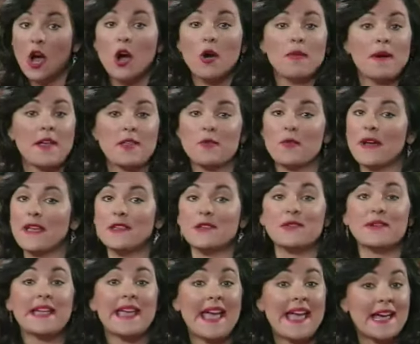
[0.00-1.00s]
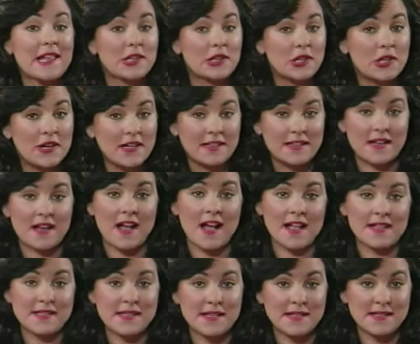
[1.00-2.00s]
Oh, by the way, you can't look at the
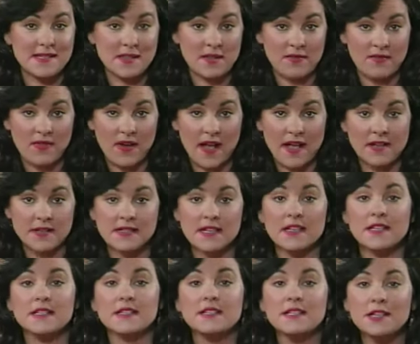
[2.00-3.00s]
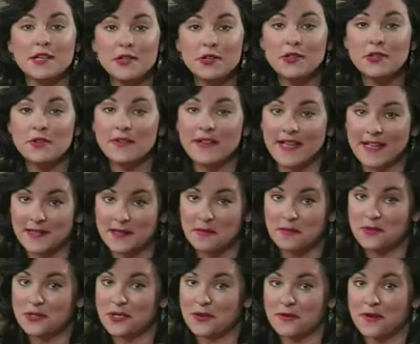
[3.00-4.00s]
contents of the files until you get
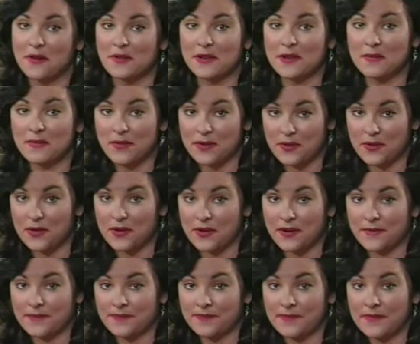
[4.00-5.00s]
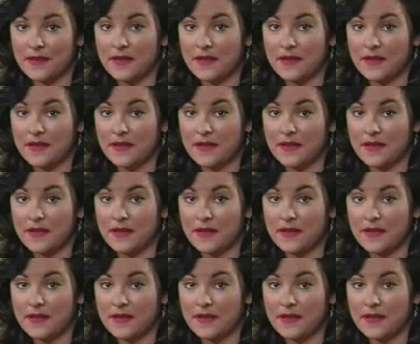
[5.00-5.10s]
them to your own computer.